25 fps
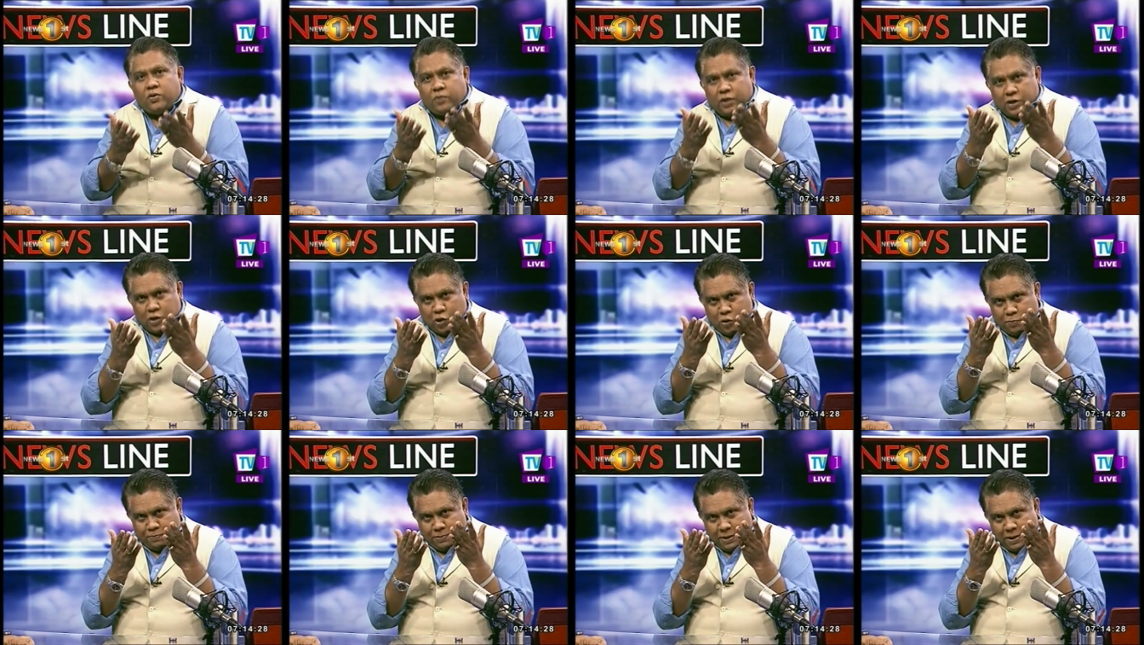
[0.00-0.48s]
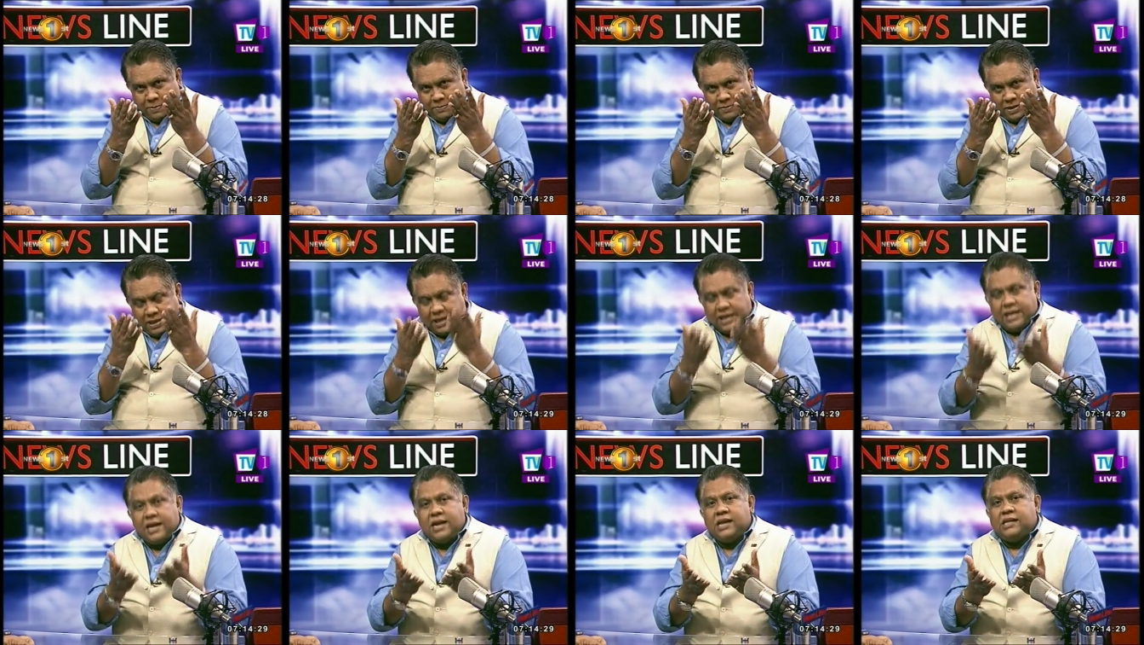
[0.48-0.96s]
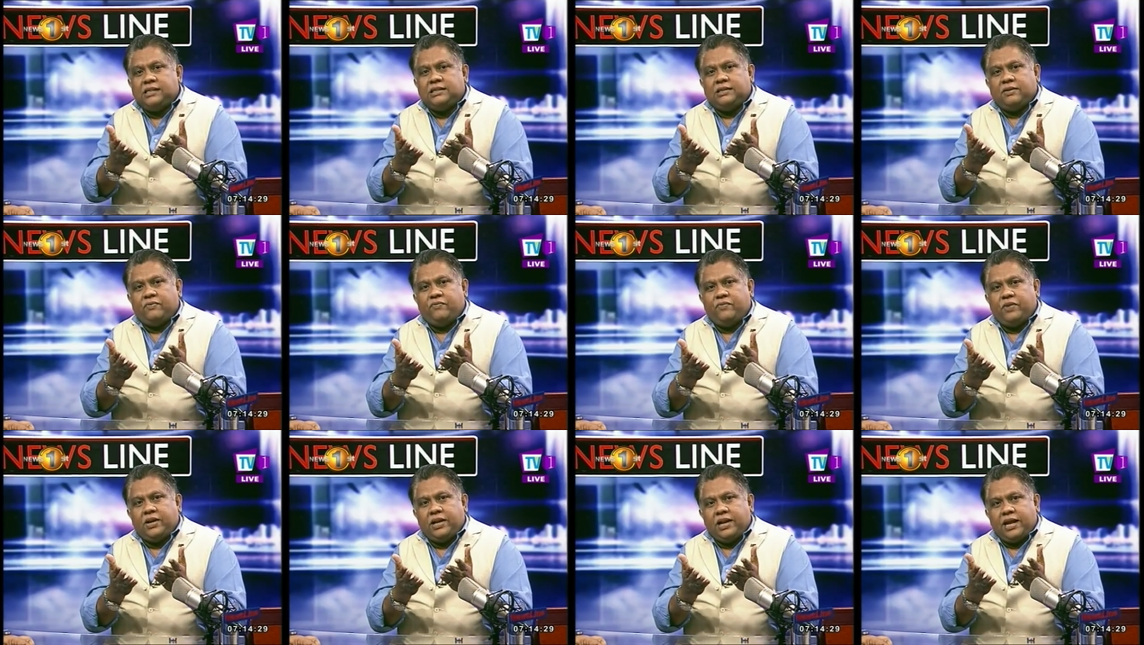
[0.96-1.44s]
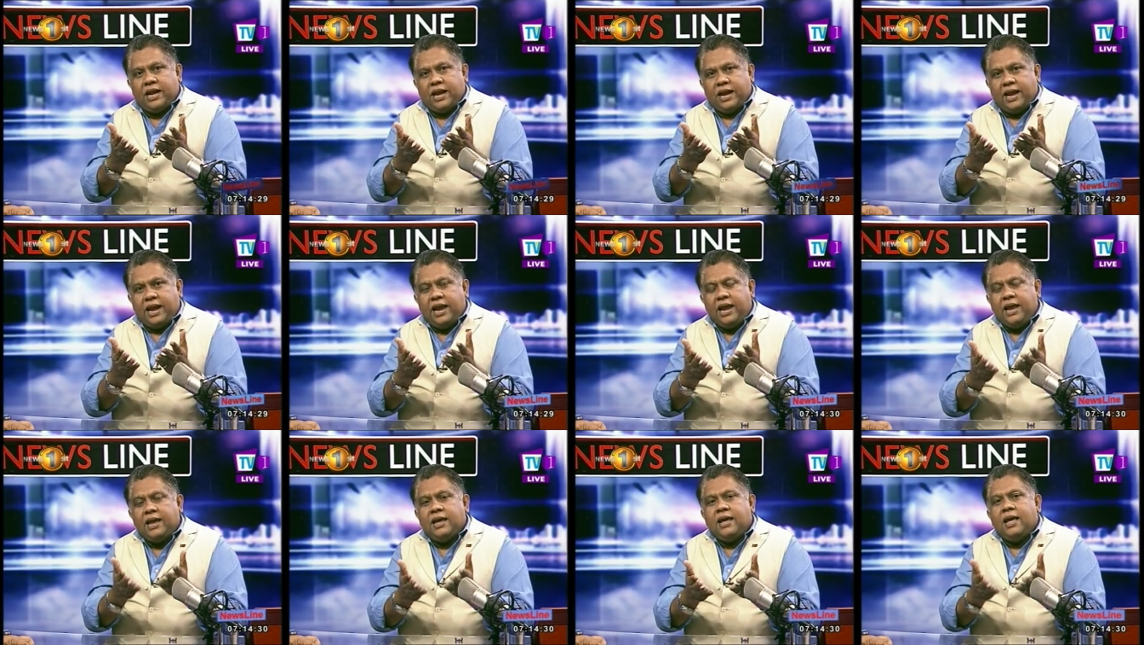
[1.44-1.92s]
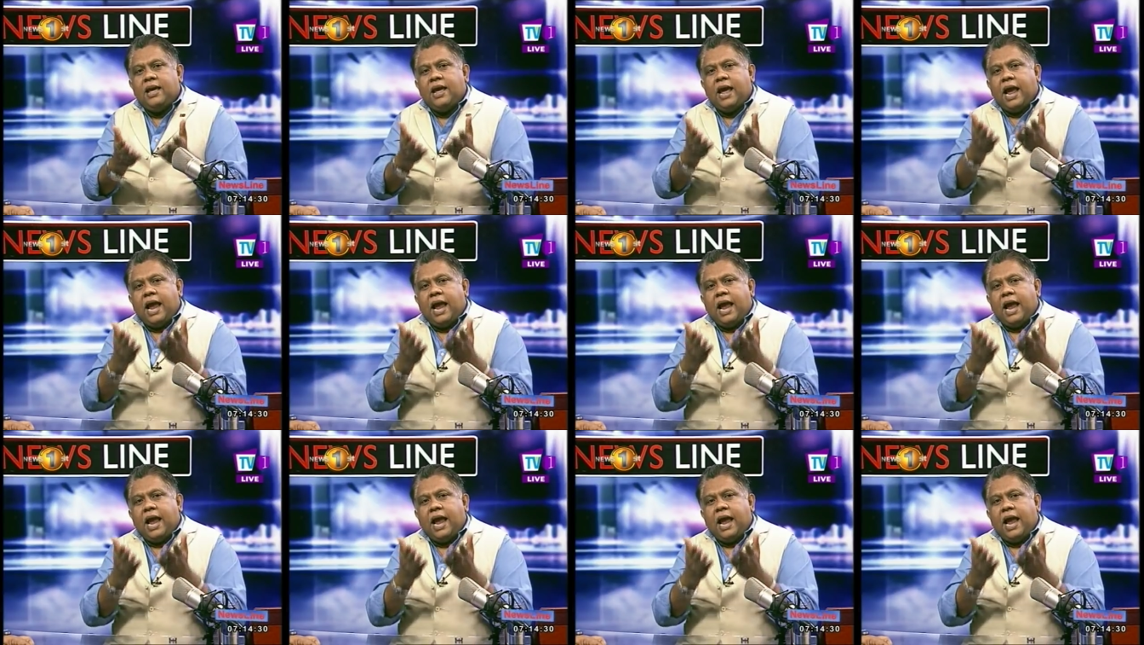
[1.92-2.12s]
what you pay millions every day?